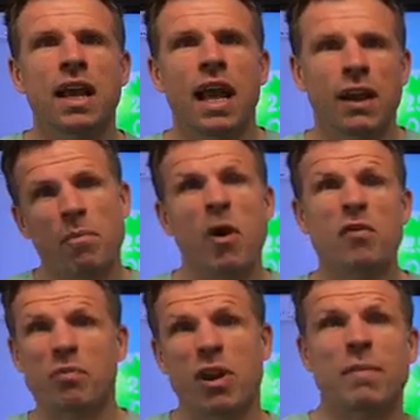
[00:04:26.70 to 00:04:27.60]
And they're
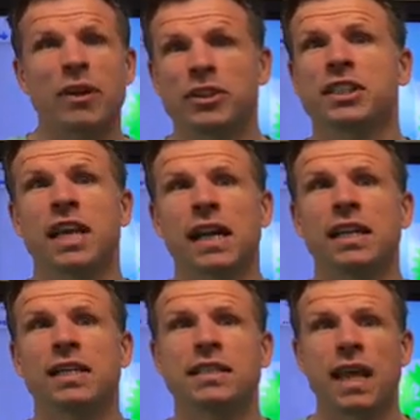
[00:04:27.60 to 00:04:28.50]
both pretty much
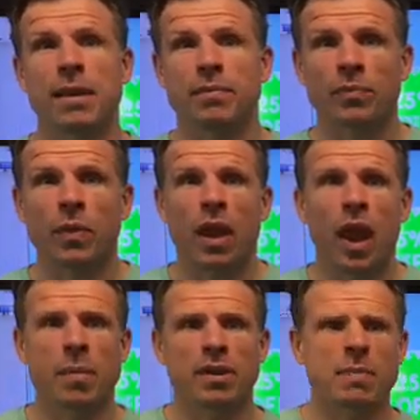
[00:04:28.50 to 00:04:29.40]
exactly the same.
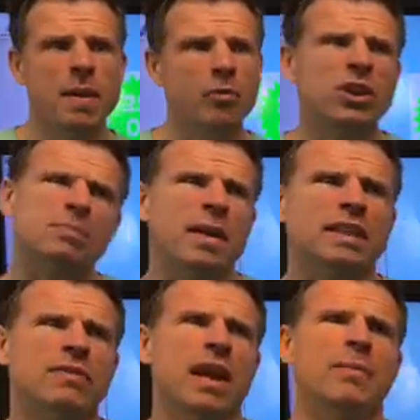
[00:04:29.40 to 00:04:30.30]
But it's a bit more
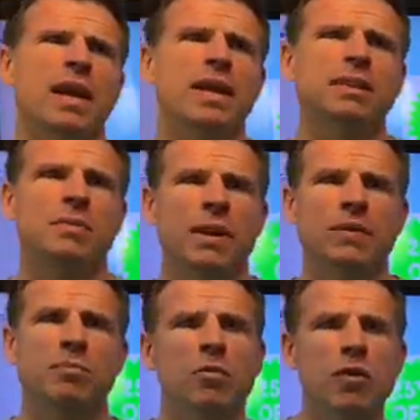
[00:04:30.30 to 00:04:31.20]
expensive in M&S, but there
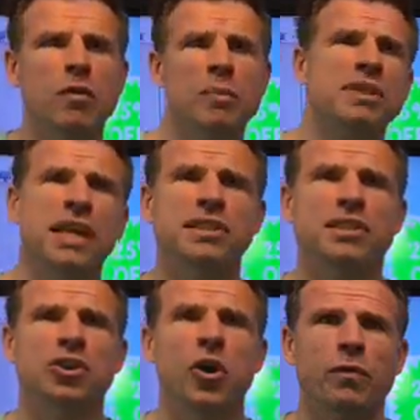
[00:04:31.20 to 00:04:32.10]
was more of a
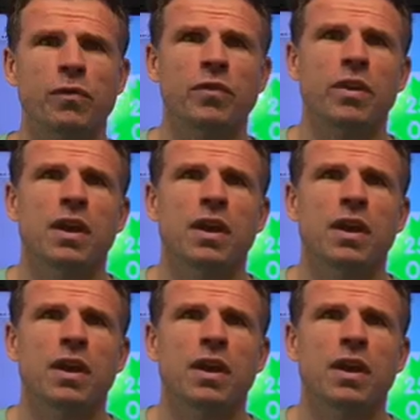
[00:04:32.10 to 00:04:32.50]
percentage off.